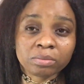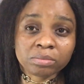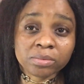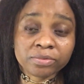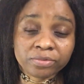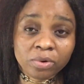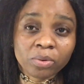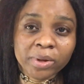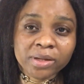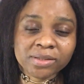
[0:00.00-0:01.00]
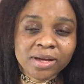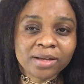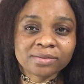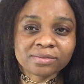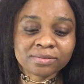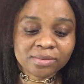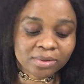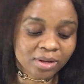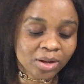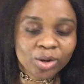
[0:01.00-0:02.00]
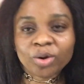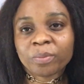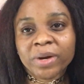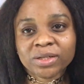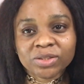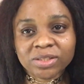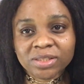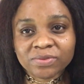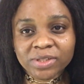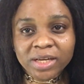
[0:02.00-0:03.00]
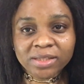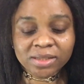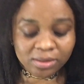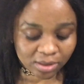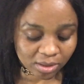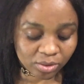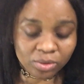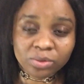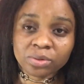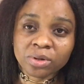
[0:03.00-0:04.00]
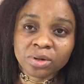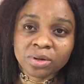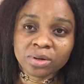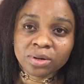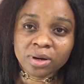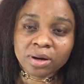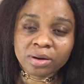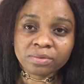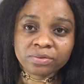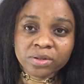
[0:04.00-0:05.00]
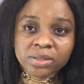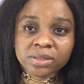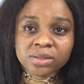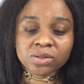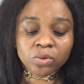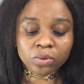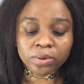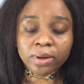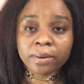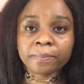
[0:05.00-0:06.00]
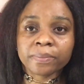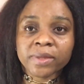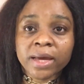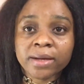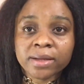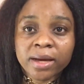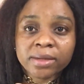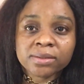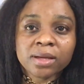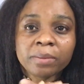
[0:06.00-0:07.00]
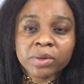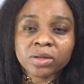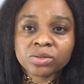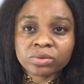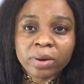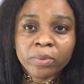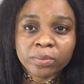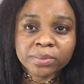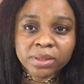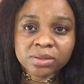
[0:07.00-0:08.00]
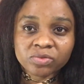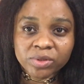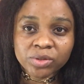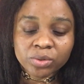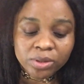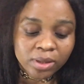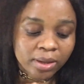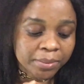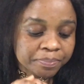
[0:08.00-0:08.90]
4 weeks and come back to this video and say thank you for this. So yeah guys, I'm going to wrap up this video here.